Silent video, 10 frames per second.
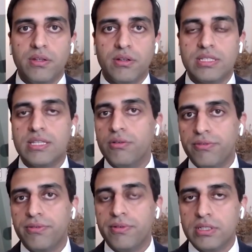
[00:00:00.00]

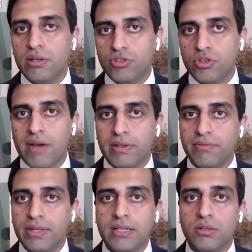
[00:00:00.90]
self-driving
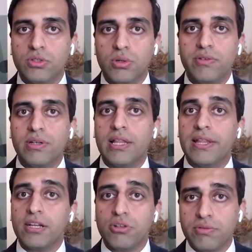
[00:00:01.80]
vehicles or even
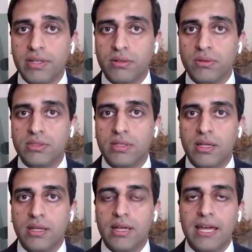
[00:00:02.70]
electric vehicles,
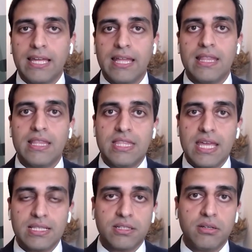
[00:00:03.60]
again,
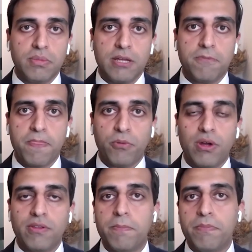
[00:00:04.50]
that's going to be one
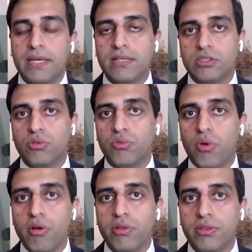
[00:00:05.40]
of the biggest
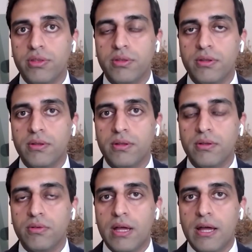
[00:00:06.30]
growth
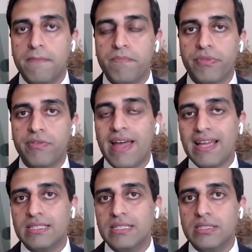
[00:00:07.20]

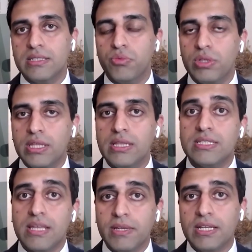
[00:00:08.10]
factors within
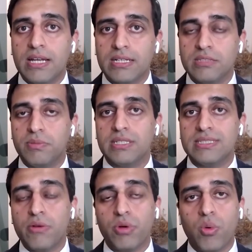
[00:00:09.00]
semiconductors because
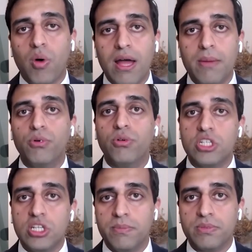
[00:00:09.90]
they require more
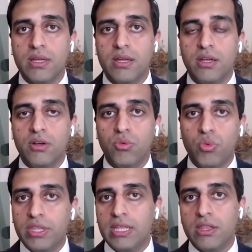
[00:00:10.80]
chips
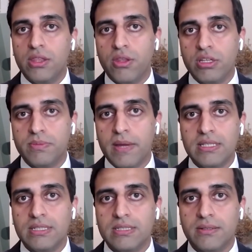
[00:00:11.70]
within those
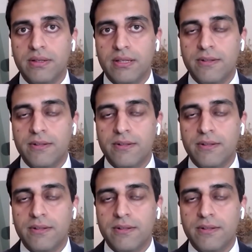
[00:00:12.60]
spaces.